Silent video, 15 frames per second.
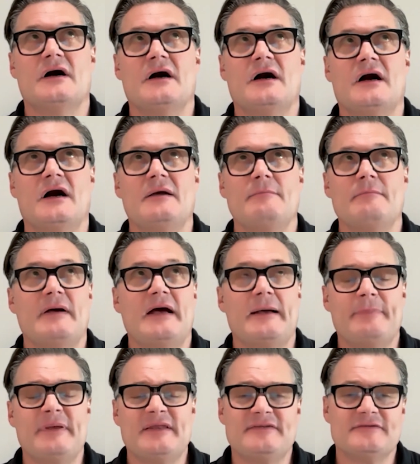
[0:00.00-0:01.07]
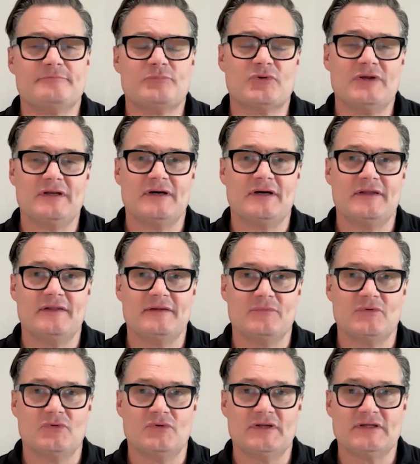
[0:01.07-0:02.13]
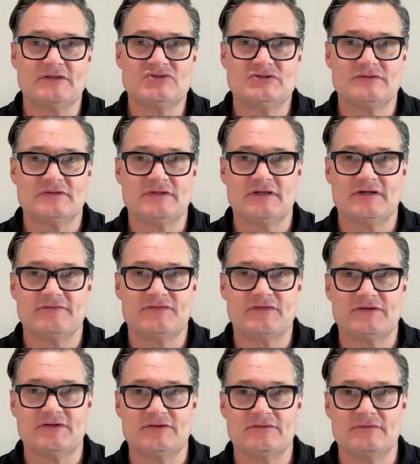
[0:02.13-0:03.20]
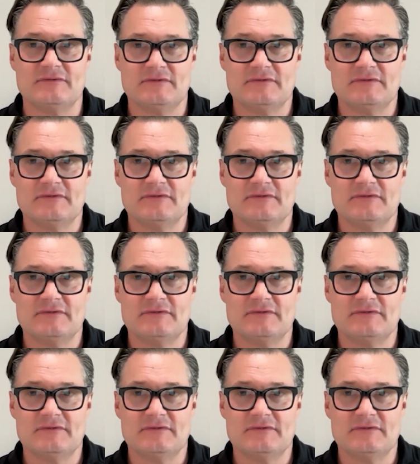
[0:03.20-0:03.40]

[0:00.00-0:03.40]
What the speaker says: I'm happy to pre-light in the morning, shoot in the afternoon,